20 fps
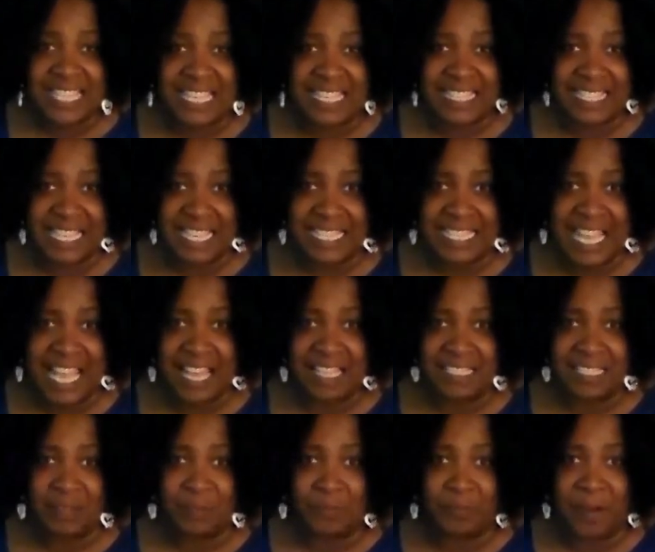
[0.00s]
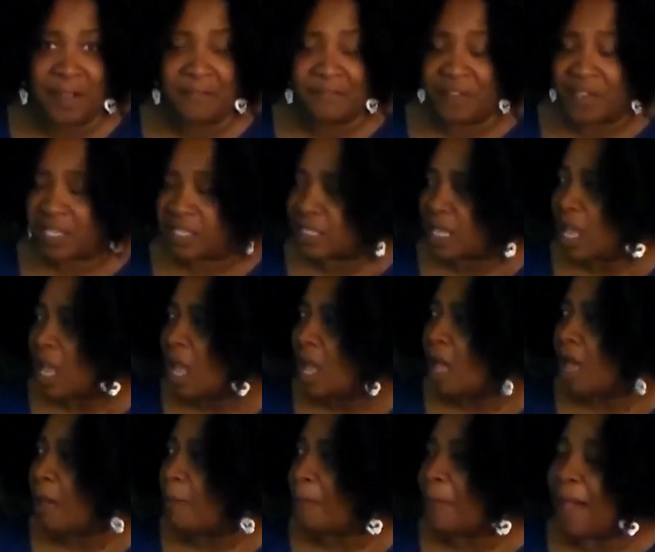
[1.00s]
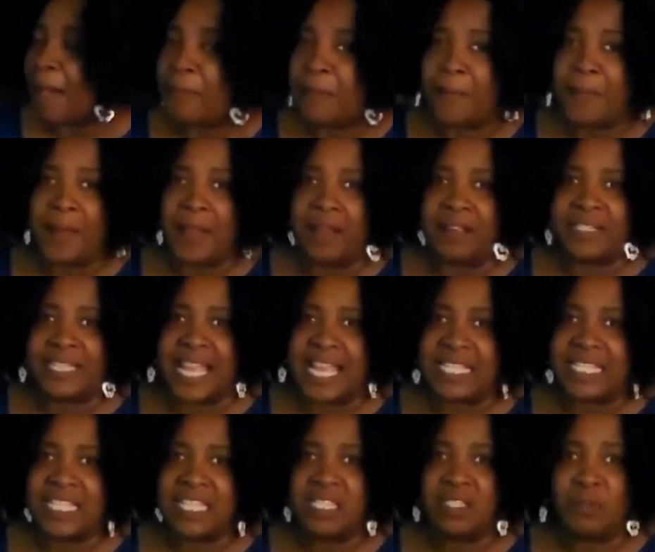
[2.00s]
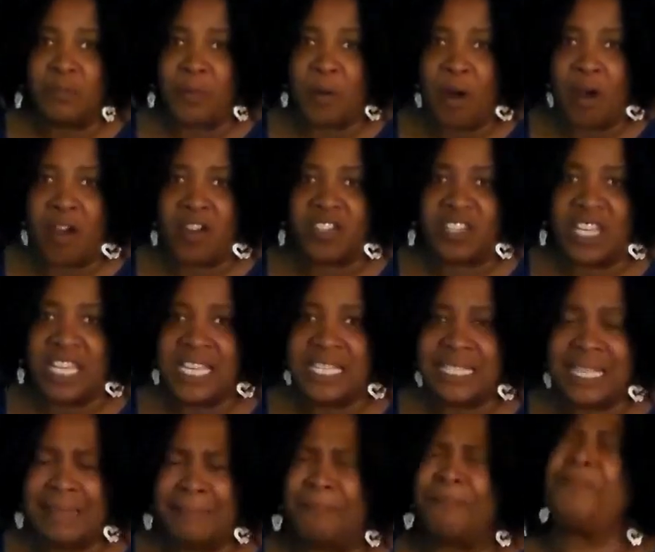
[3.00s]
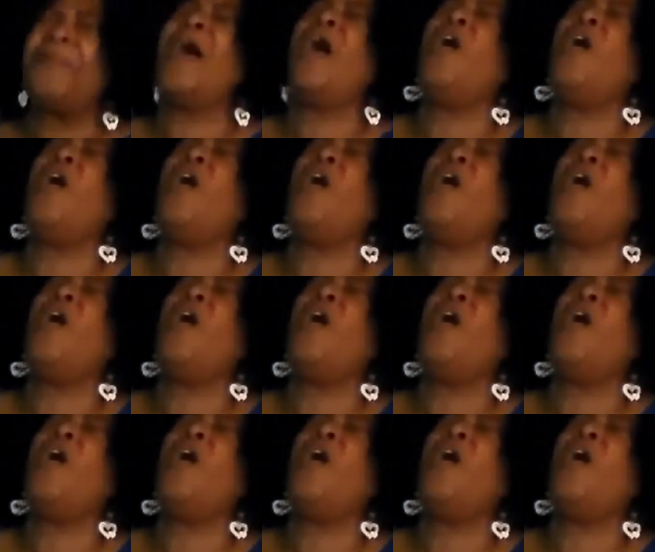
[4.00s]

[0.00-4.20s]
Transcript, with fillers: as they sit down to breakfast, Papa Bear tastes this porridge and he said,